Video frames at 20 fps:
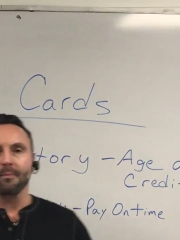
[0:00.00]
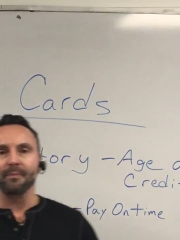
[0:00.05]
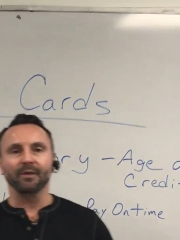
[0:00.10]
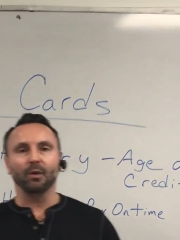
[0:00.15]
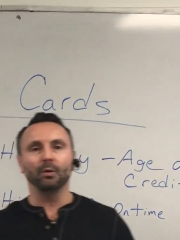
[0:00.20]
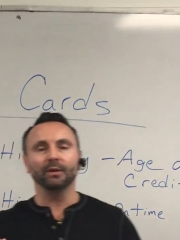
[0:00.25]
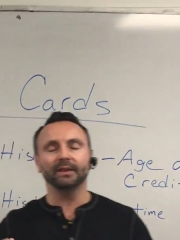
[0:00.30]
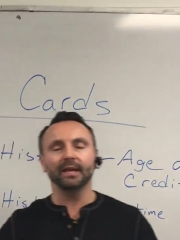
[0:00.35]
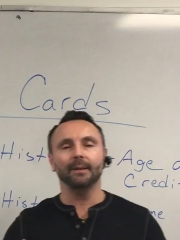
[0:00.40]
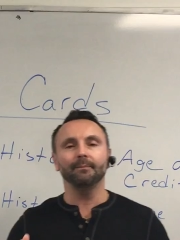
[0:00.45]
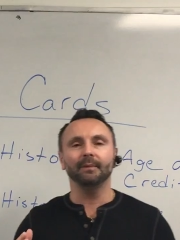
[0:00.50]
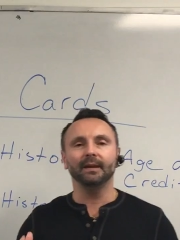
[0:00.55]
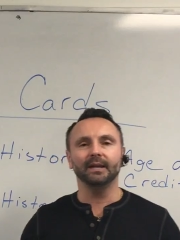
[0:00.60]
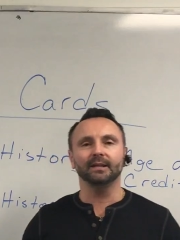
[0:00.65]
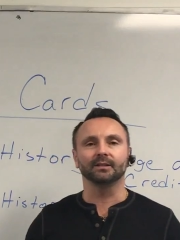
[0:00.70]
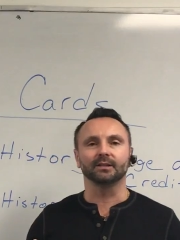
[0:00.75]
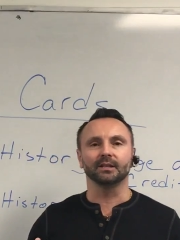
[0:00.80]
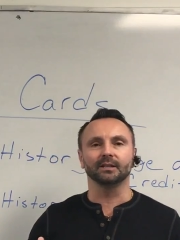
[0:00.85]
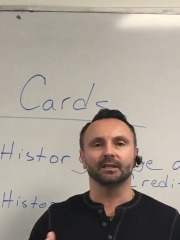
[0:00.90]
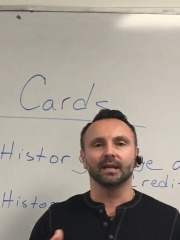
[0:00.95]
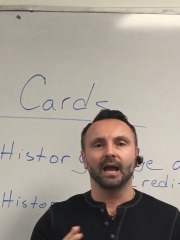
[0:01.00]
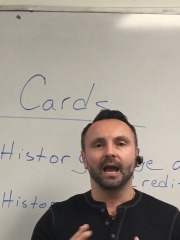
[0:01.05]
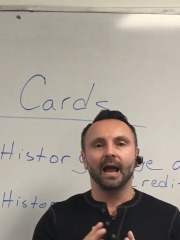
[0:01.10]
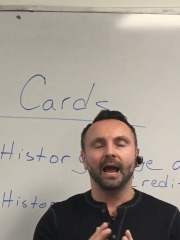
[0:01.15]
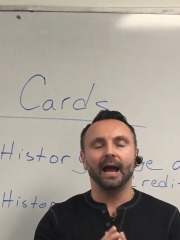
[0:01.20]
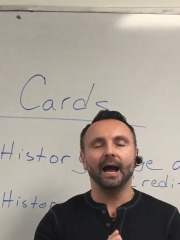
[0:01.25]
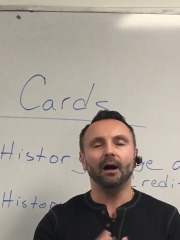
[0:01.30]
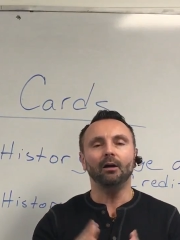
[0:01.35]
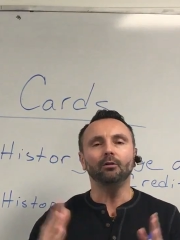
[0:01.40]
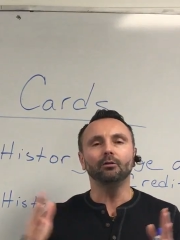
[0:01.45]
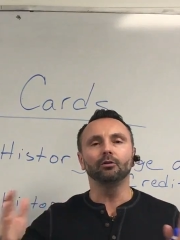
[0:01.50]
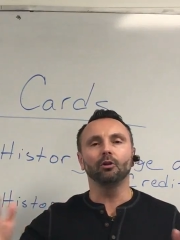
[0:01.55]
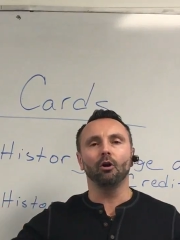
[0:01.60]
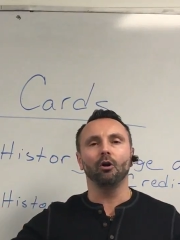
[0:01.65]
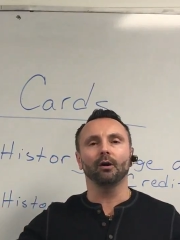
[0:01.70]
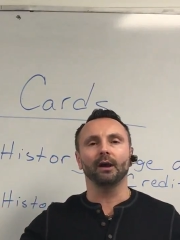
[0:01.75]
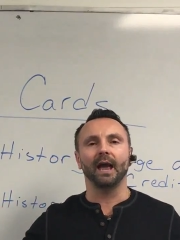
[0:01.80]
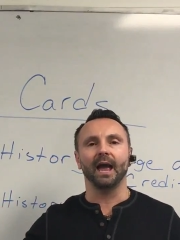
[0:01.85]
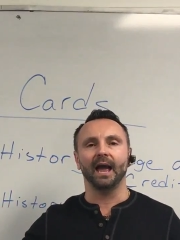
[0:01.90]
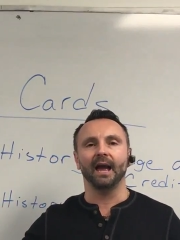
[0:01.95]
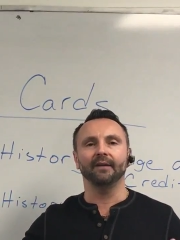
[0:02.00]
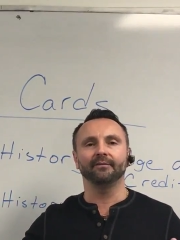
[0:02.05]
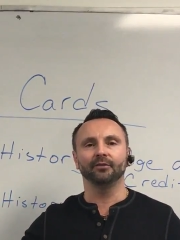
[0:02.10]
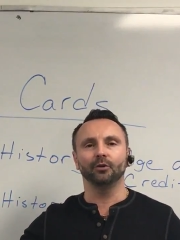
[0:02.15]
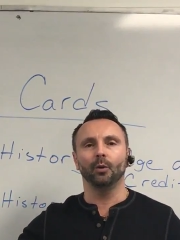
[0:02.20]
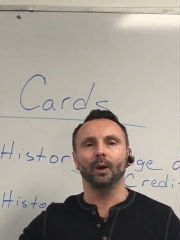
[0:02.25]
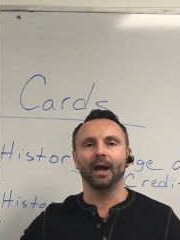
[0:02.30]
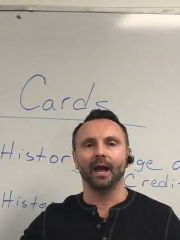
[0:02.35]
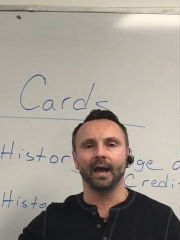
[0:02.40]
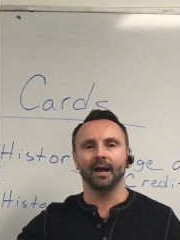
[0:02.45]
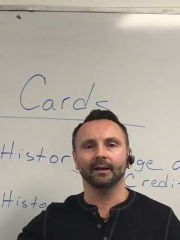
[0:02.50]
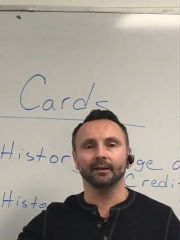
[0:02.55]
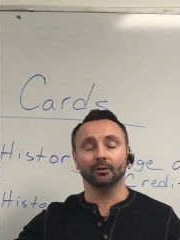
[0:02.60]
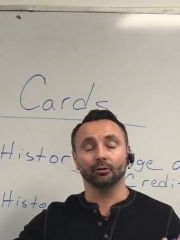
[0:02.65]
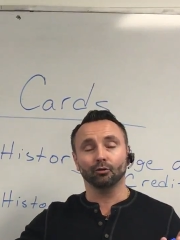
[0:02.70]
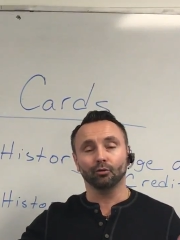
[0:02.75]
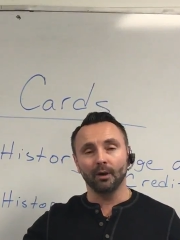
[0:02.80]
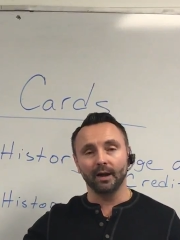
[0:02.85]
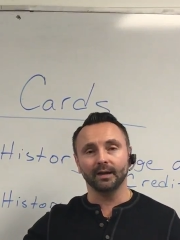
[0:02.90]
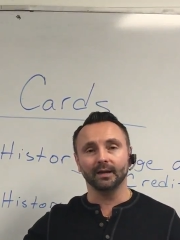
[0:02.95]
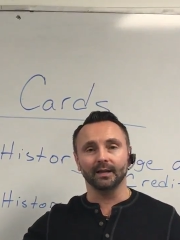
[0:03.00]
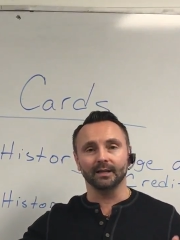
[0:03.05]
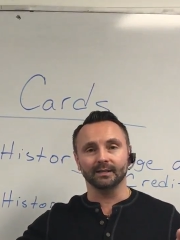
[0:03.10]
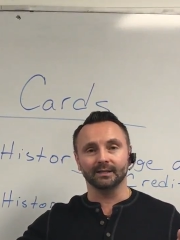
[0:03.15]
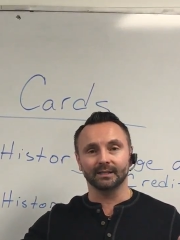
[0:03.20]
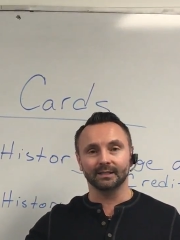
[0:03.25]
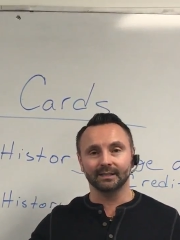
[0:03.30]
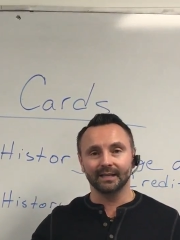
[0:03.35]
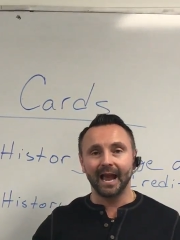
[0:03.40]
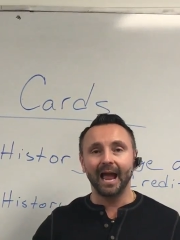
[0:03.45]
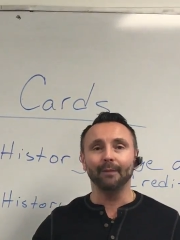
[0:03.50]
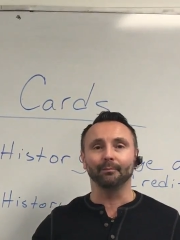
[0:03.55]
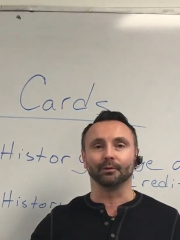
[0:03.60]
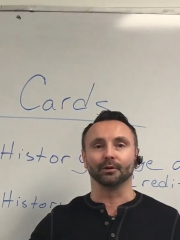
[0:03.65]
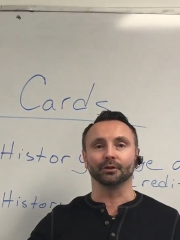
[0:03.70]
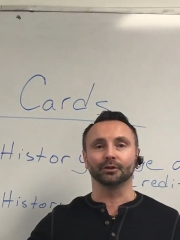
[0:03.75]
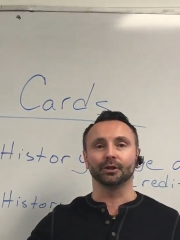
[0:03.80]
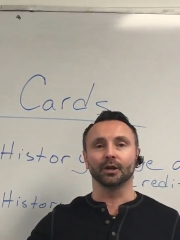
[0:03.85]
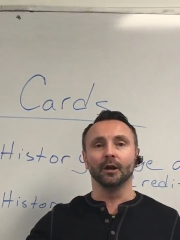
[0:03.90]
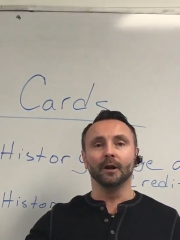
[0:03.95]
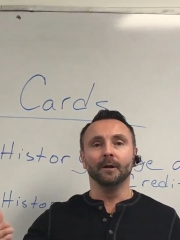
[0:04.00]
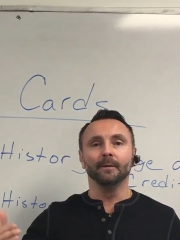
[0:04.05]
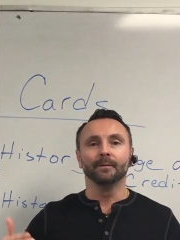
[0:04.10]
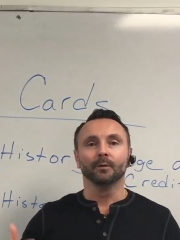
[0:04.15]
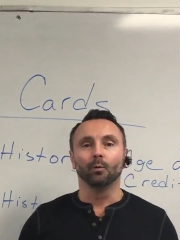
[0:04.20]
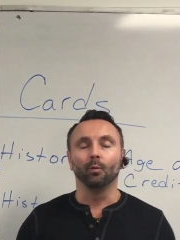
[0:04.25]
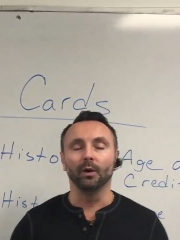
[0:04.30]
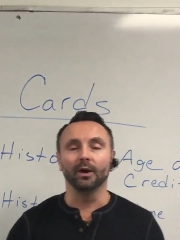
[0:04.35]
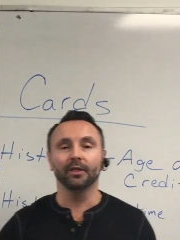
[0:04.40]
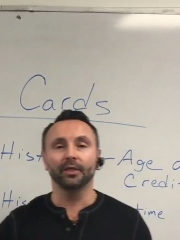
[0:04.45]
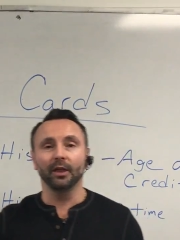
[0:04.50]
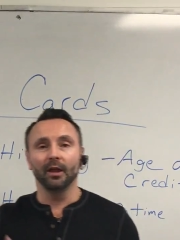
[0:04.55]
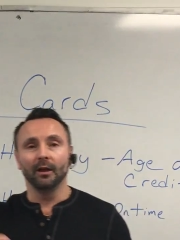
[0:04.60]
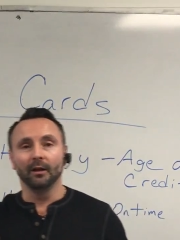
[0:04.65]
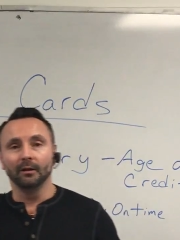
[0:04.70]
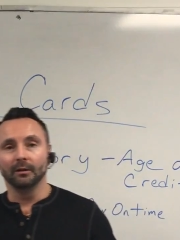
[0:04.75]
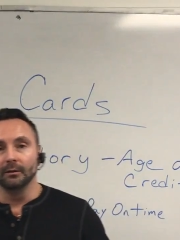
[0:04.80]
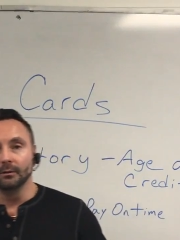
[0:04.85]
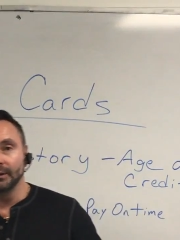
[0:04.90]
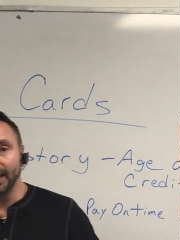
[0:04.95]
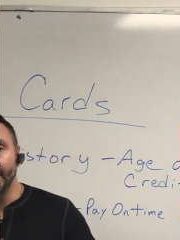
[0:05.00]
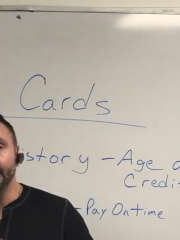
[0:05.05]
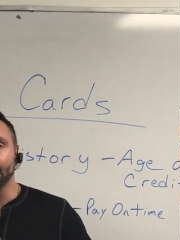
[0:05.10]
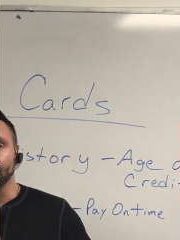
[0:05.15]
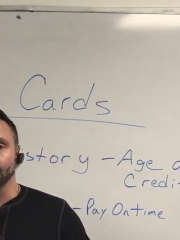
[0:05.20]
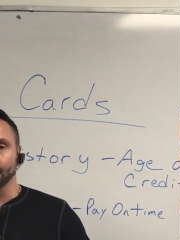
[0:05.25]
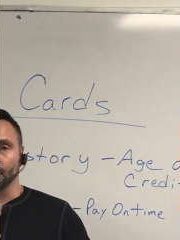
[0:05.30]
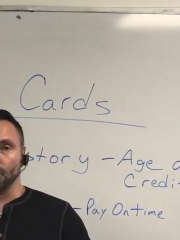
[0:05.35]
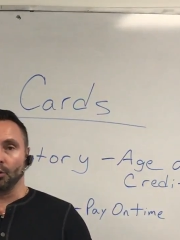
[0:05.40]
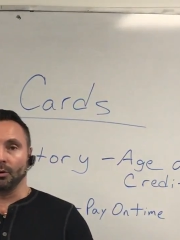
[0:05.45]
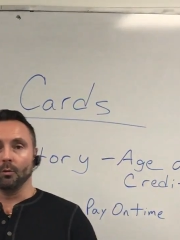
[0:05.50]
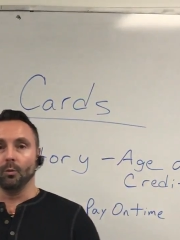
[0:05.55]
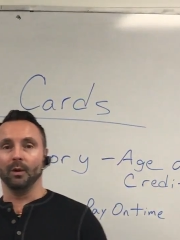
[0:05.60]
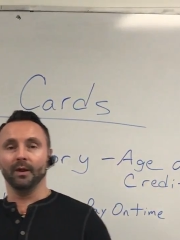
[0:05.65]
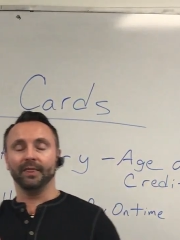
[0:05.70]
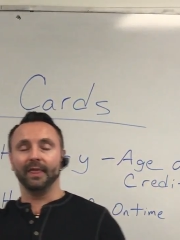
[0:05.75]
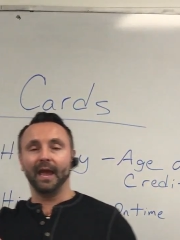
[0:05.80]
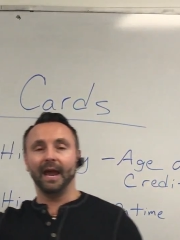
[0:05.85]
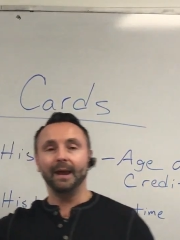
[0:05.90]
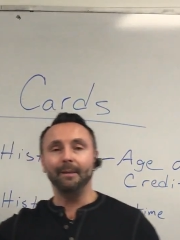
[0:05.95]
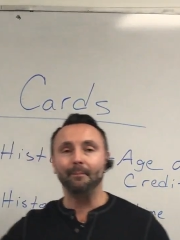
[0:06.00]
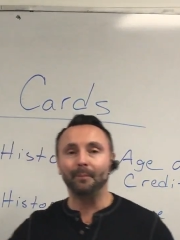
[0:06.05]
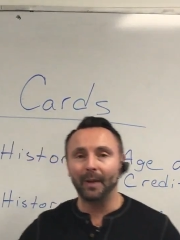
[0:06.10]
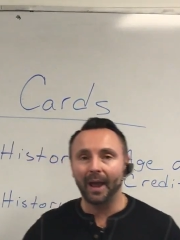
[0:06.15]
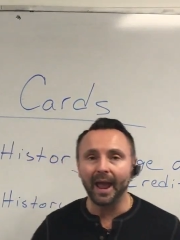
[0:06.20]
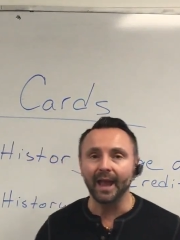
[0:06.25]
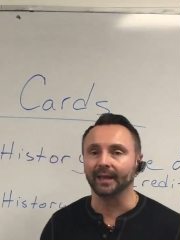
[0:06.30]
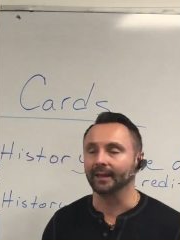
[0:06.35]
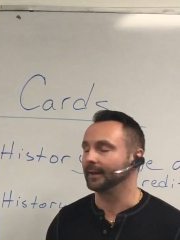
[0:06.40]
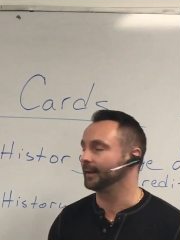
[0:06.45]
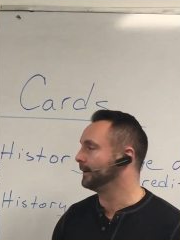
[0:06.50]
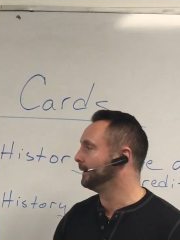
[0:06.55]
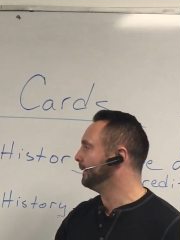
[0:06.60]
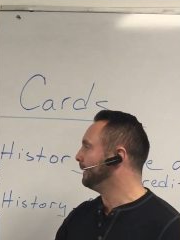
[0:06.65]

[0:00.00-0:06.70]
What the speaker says: What that means is, how long have you had credit established with lenders or with a bank?